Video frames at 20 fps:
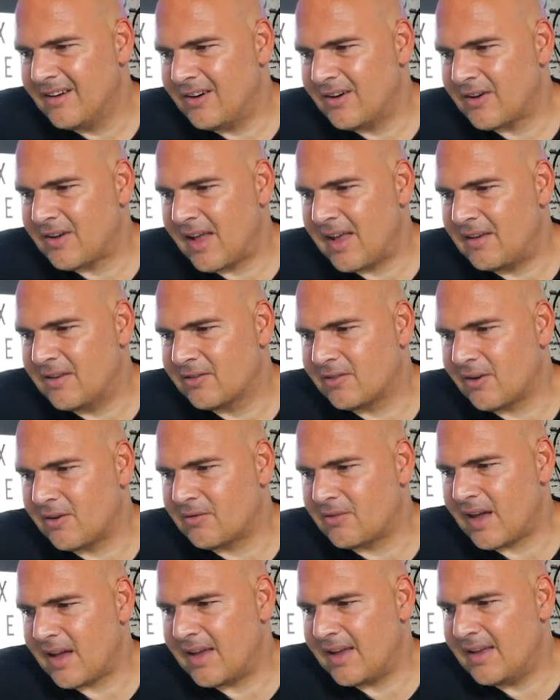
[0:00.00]
Okay, so
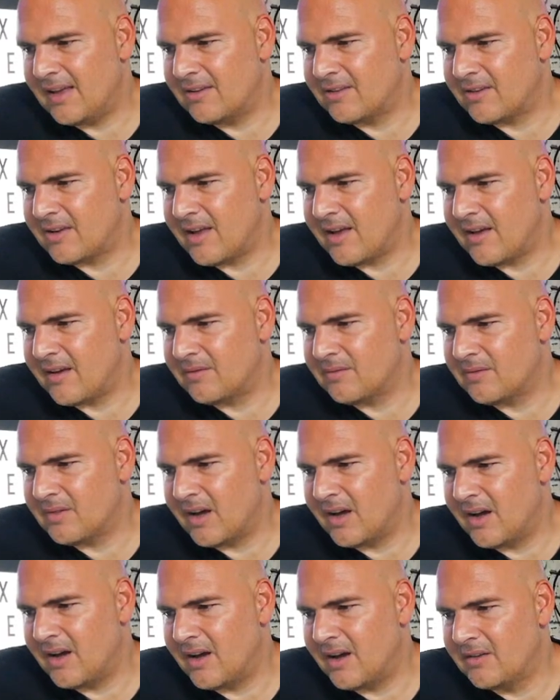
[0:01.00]
that is it.
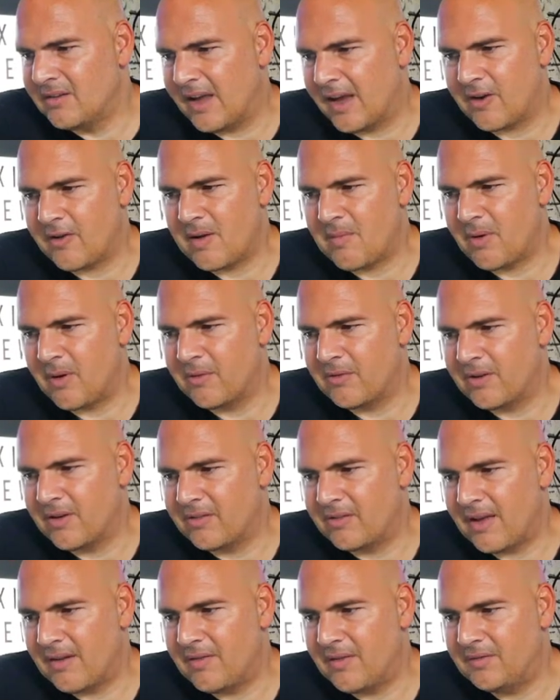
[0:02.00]
Yeah, Craig Buller
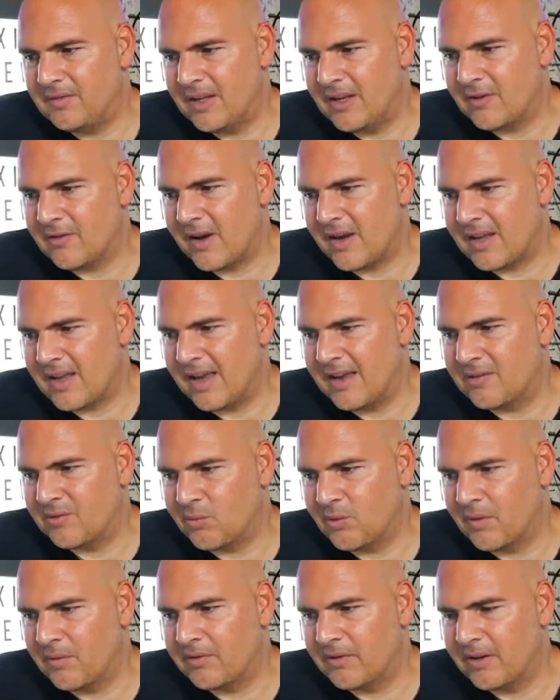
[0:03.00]
says F15 great
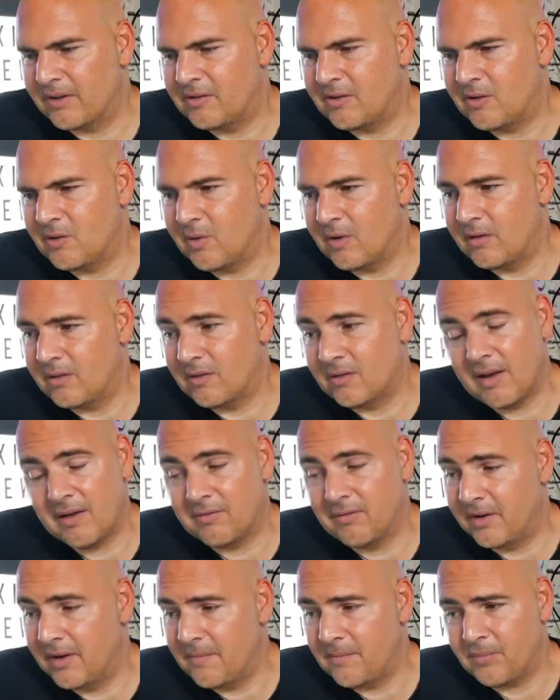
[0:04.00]
case worth 60 quid.
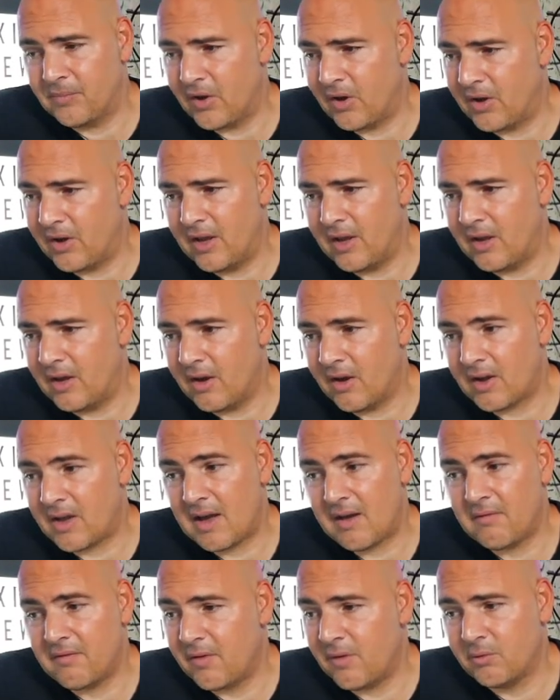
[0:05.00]
Definitely. I
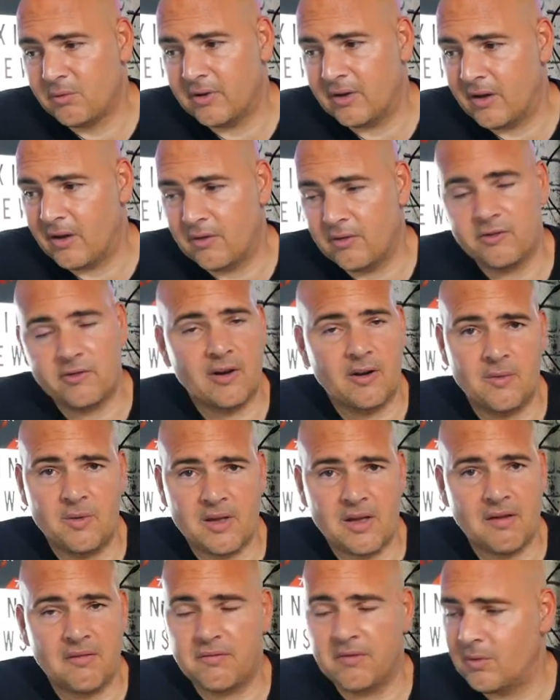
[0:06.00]
can't fault it. I generally
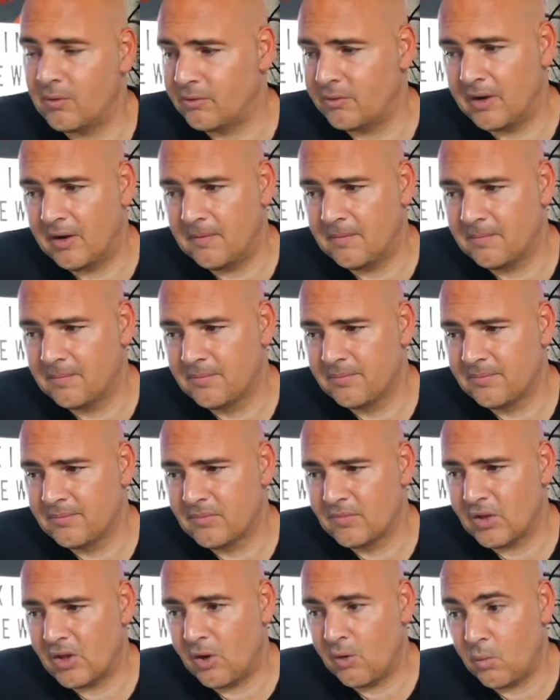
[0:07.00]
can't fault it.
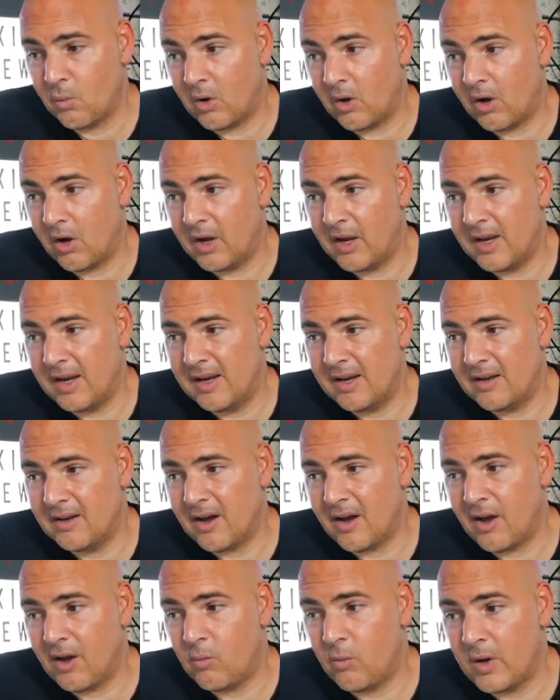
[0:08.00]
I
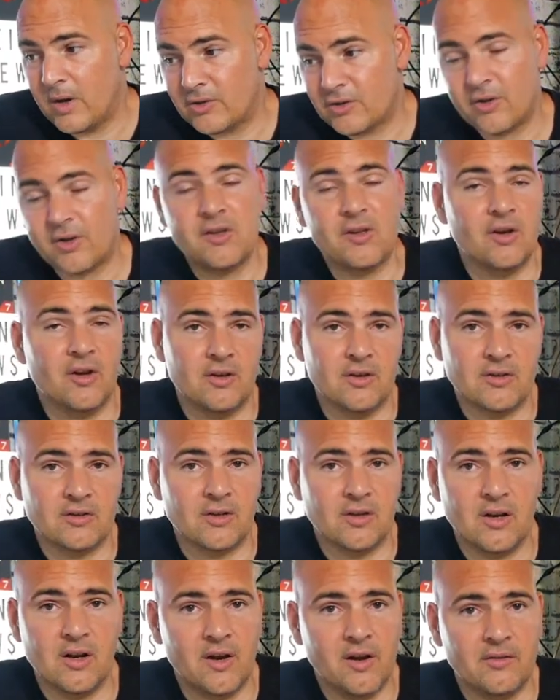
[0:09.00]
wish I could, because
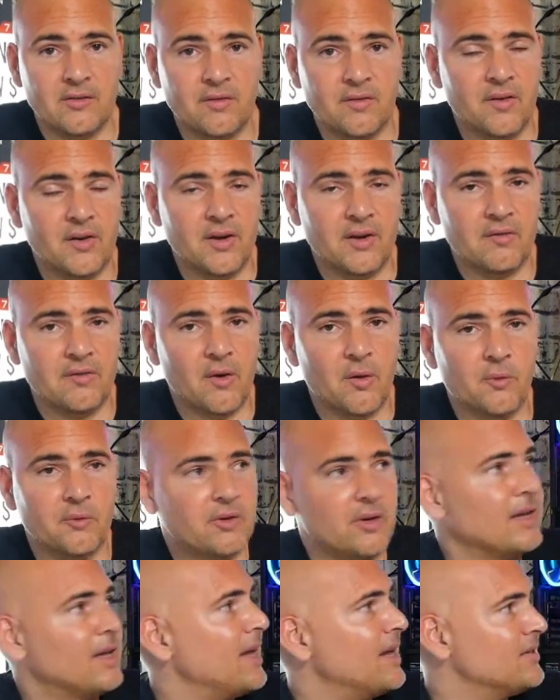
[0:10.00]
I'd like to find
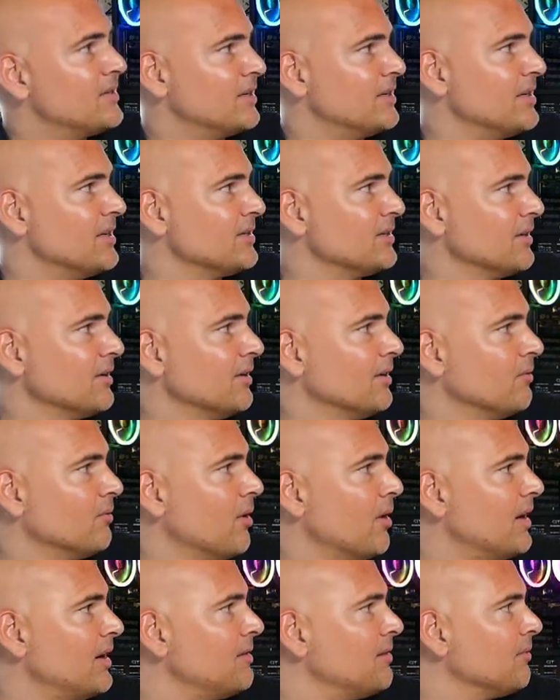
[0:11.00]
faults in cases and,
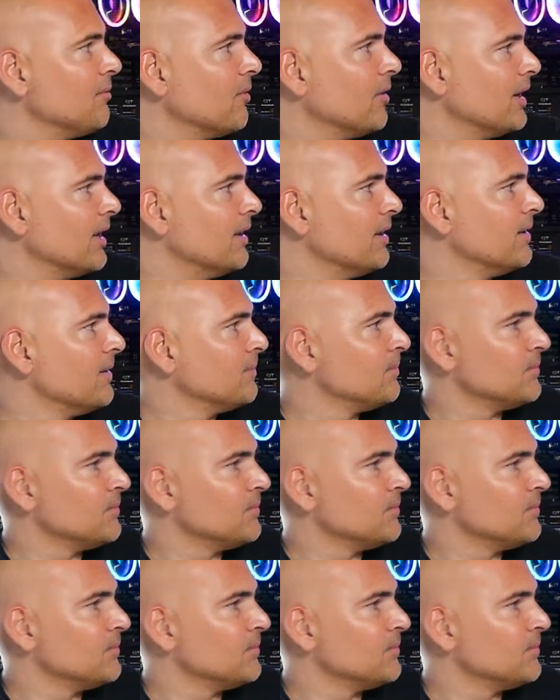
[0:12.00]
well, anything really.